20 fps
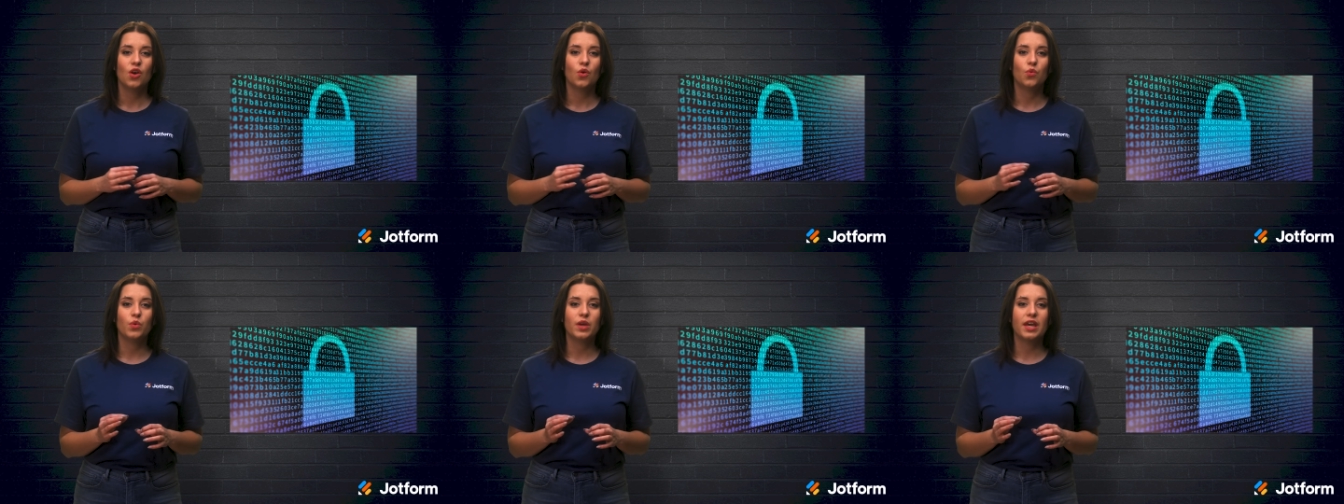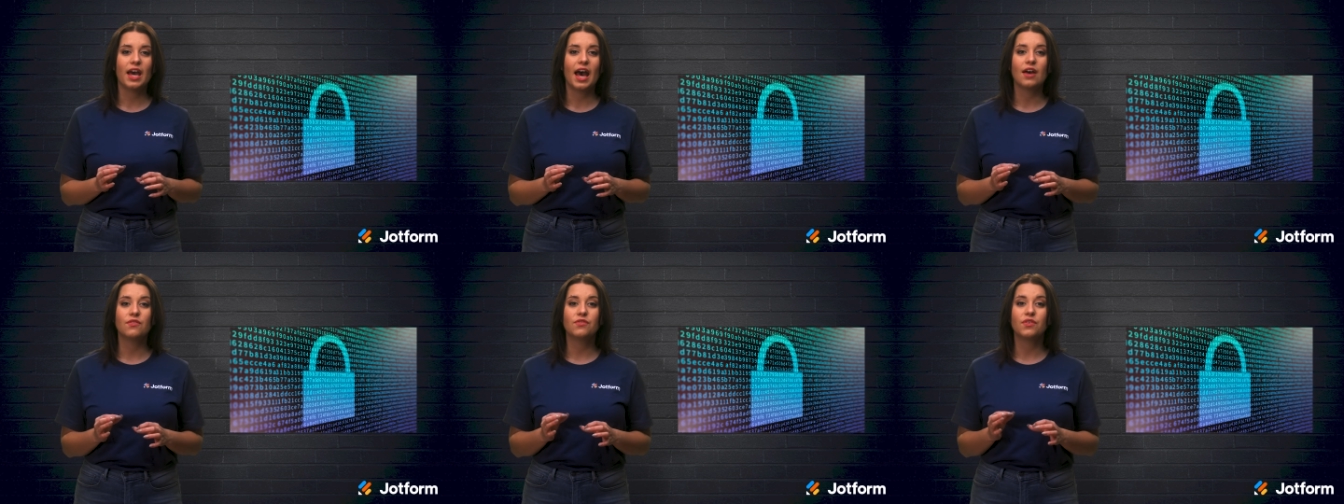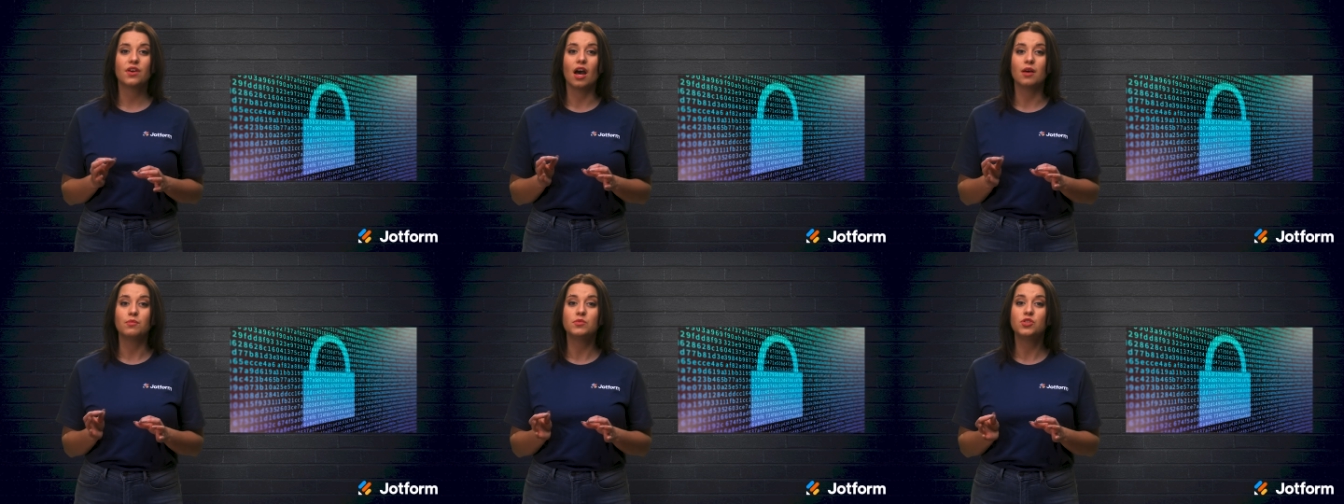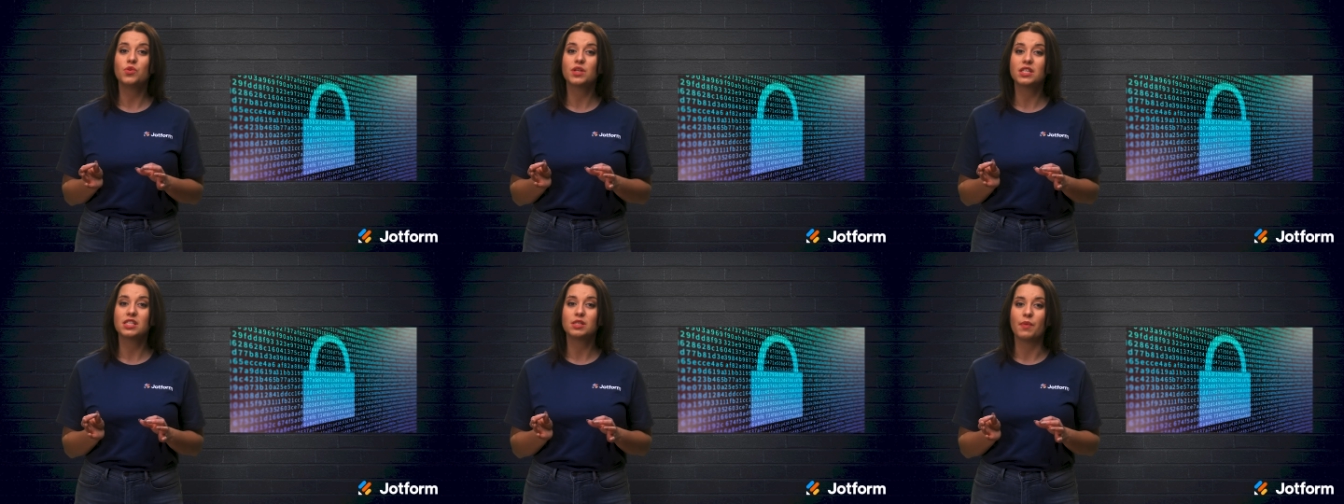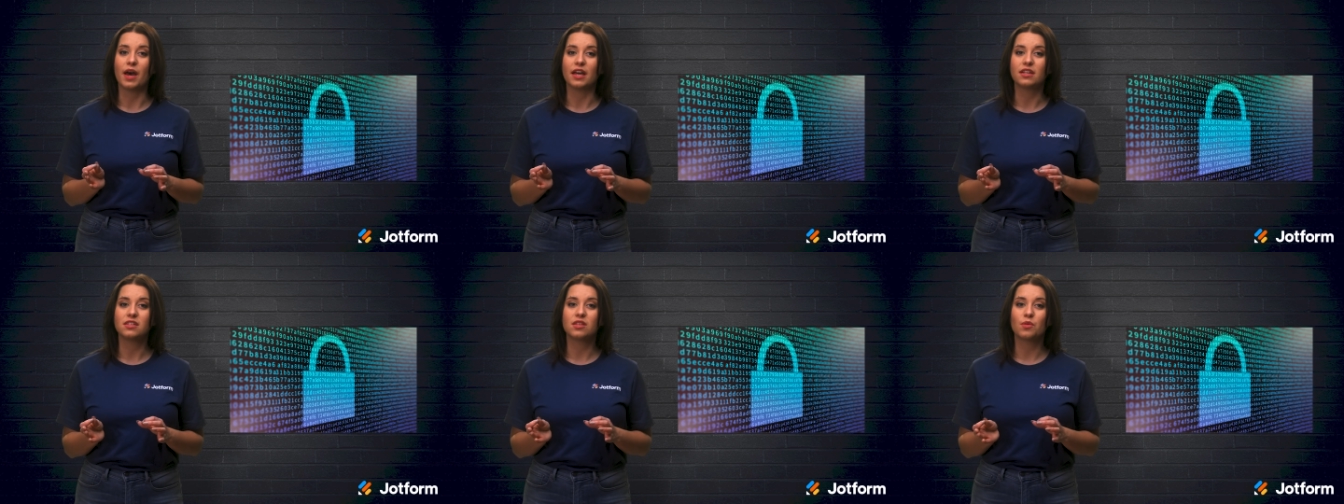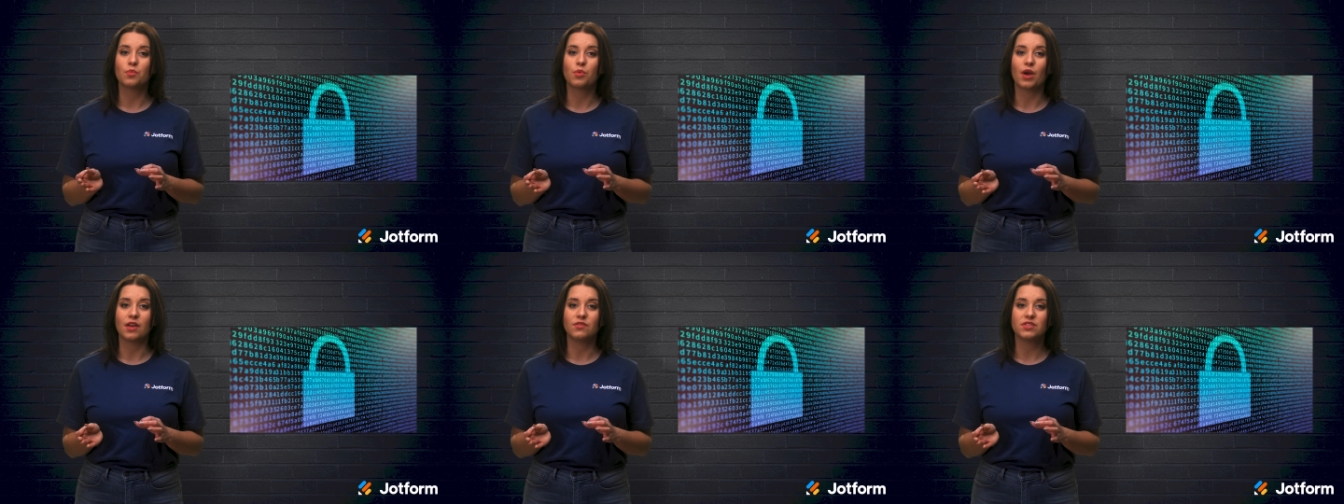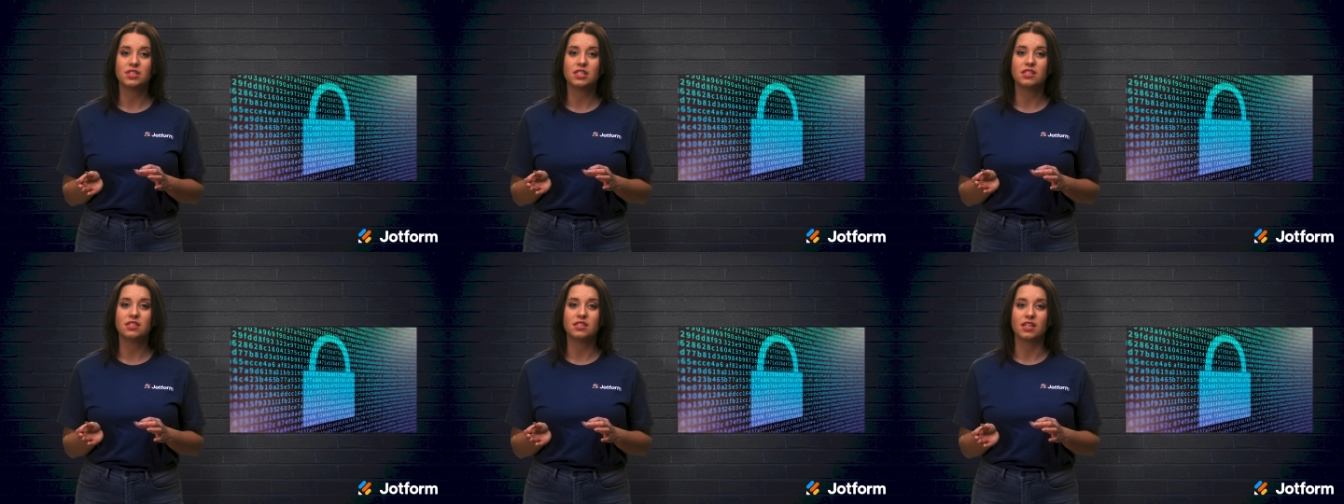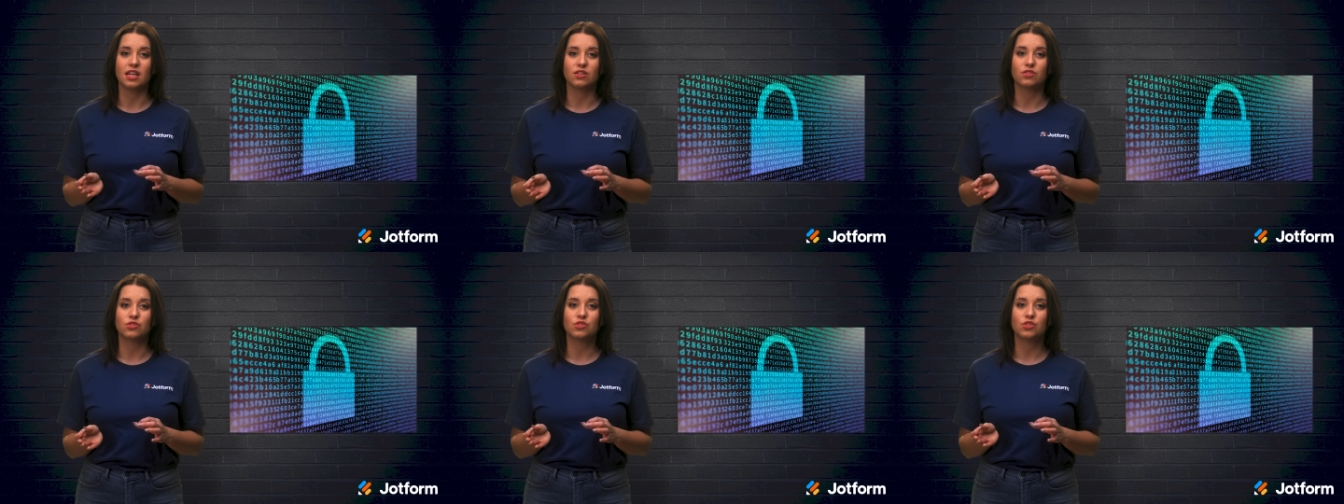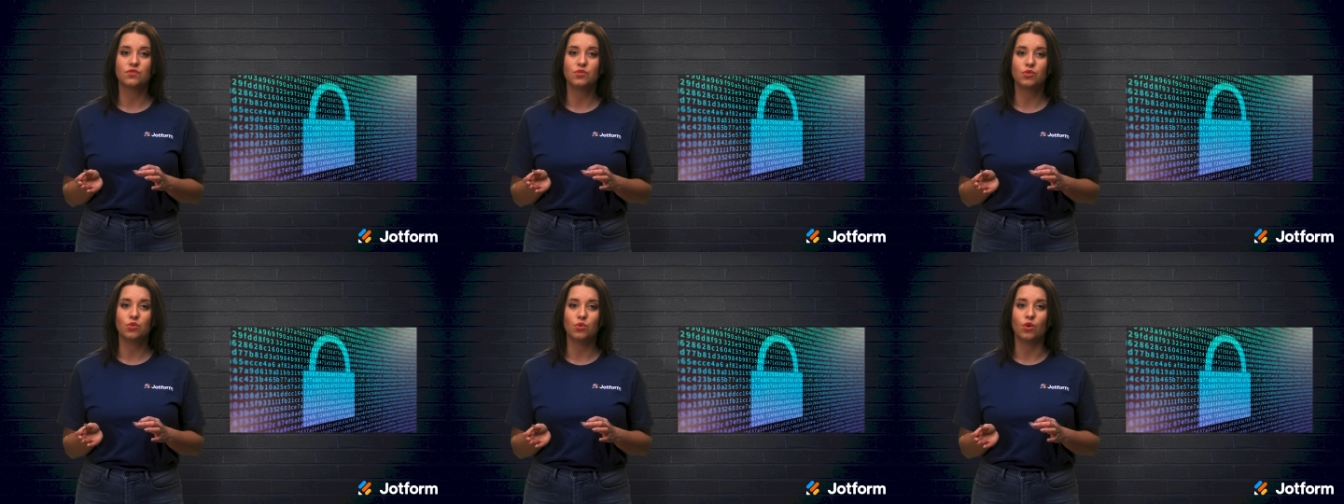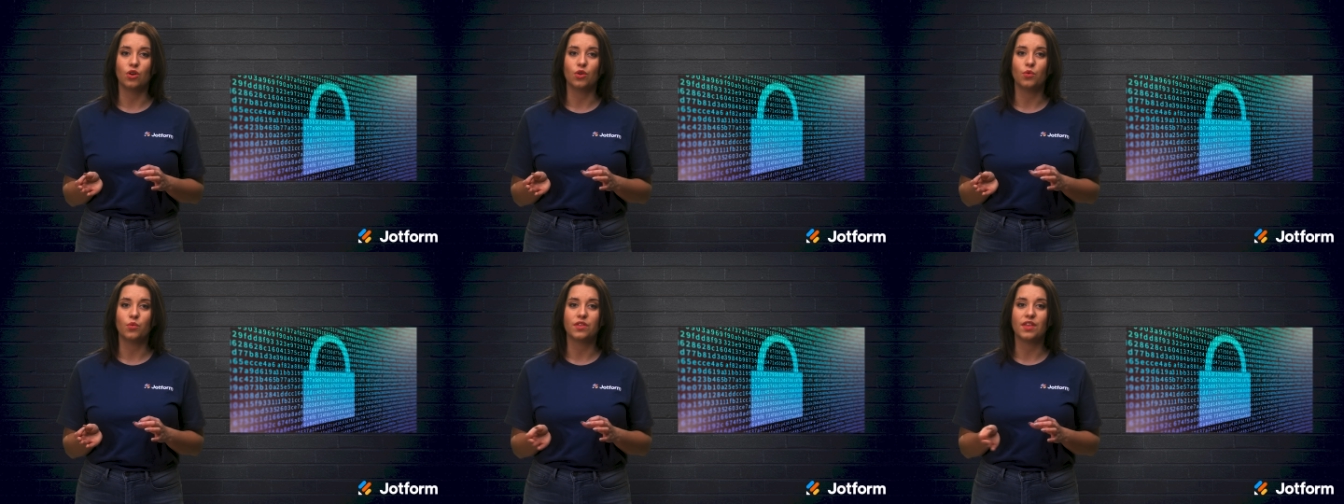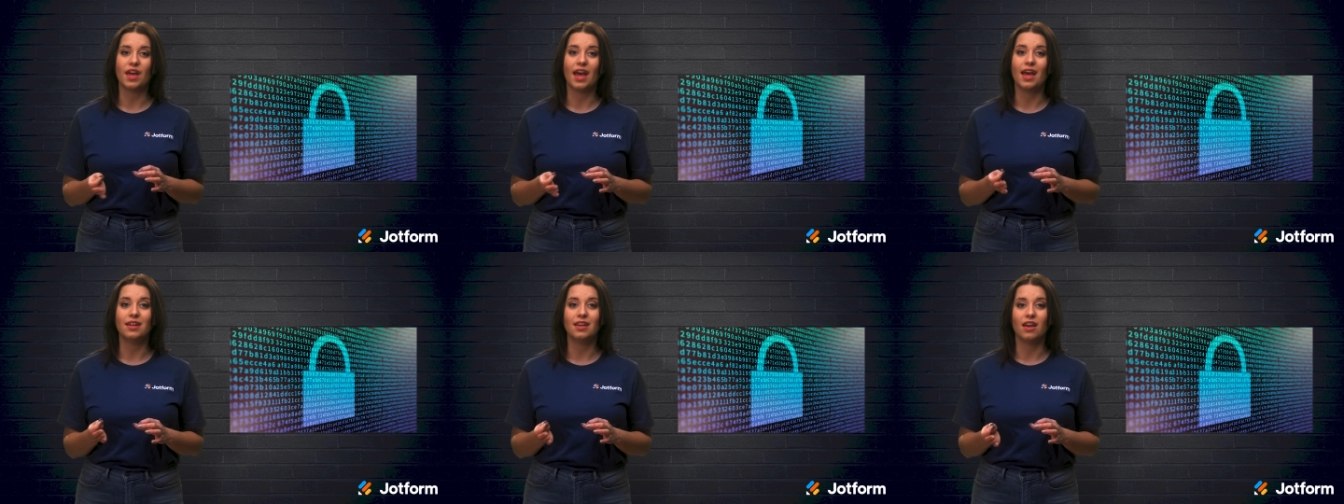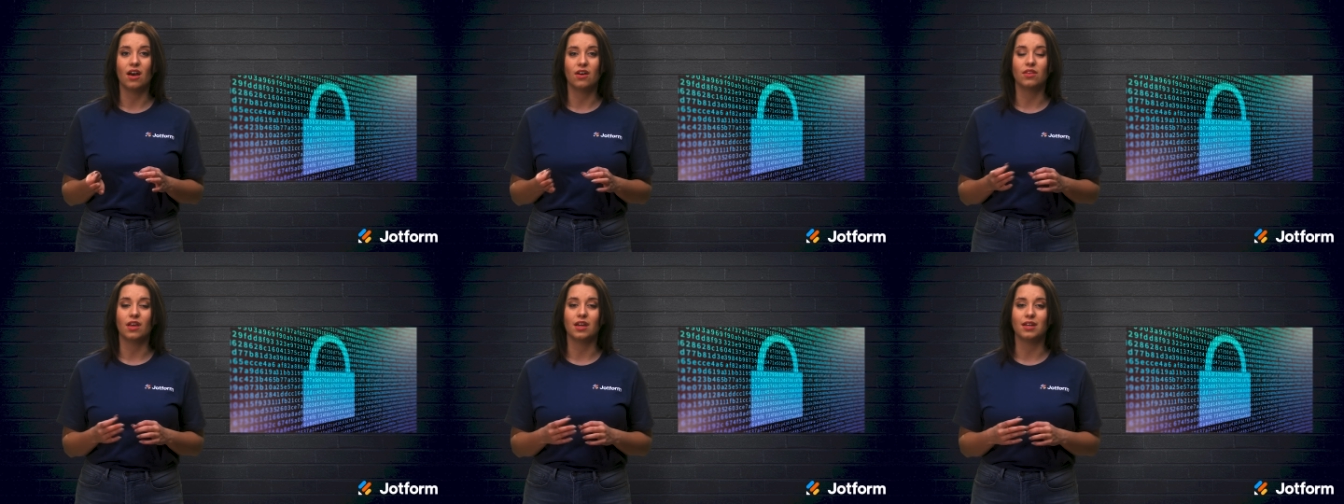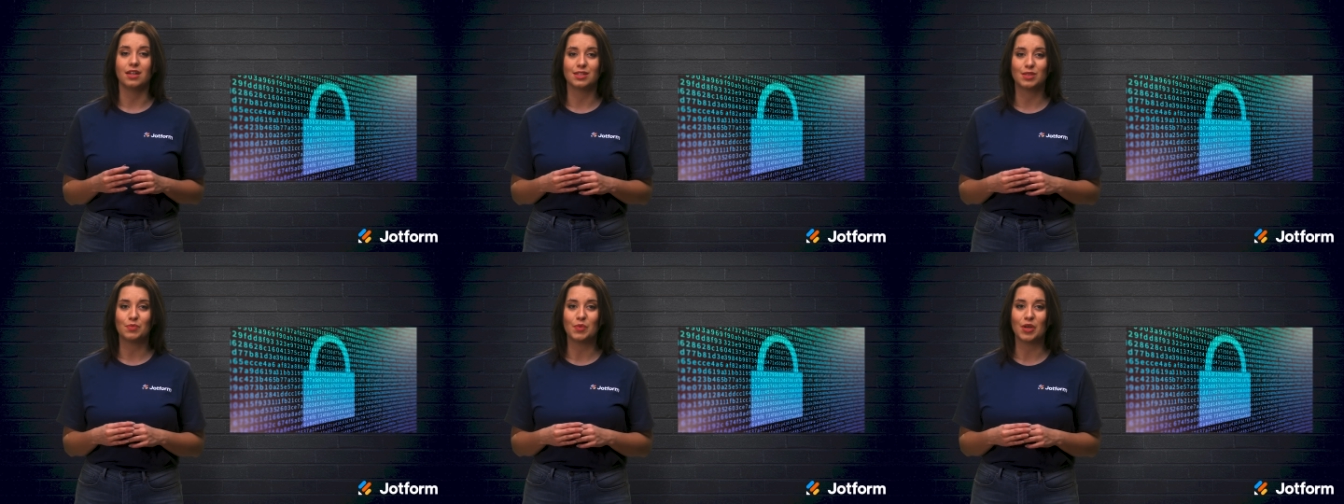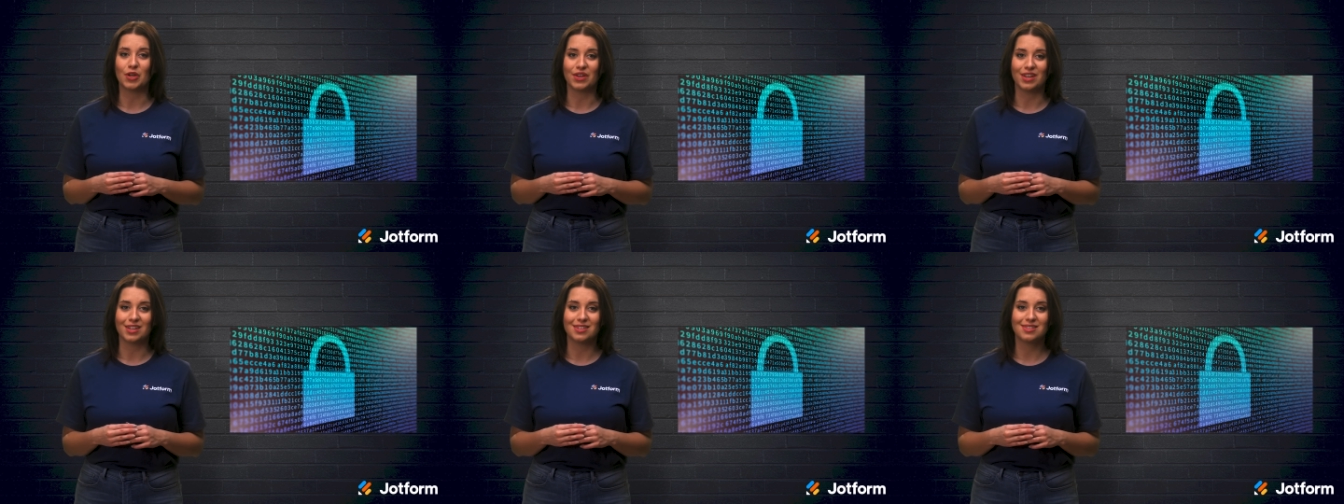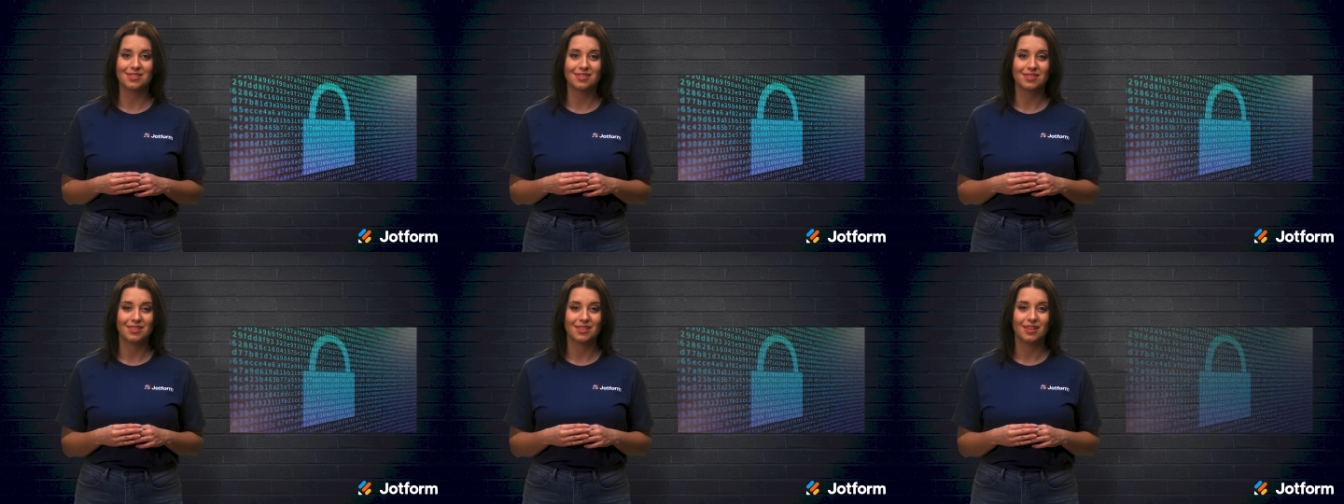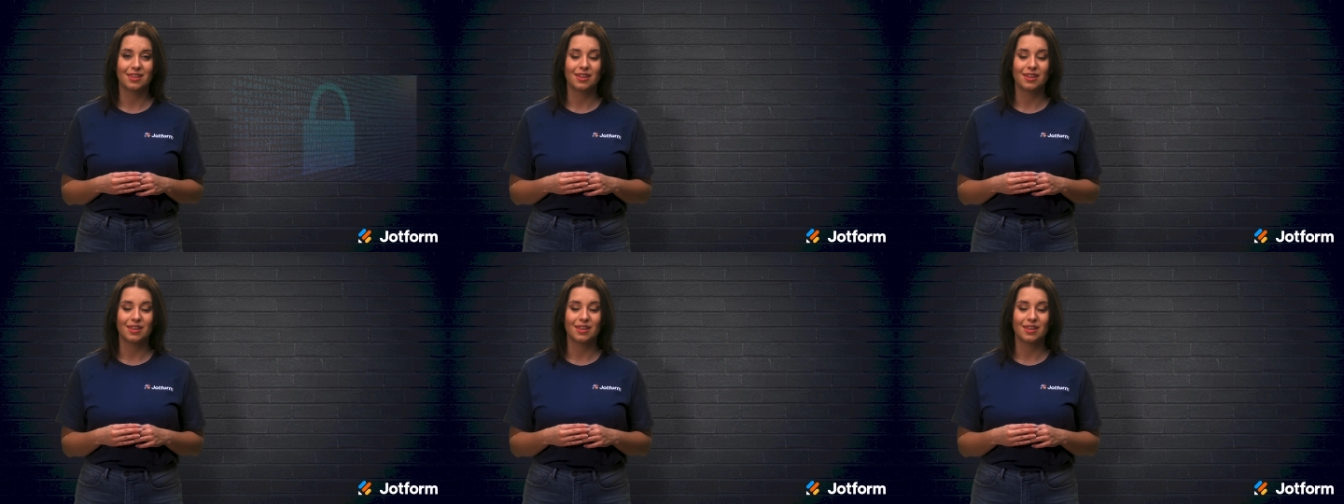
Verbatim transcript: We have come to expect the privacy standards of Google with any online experience.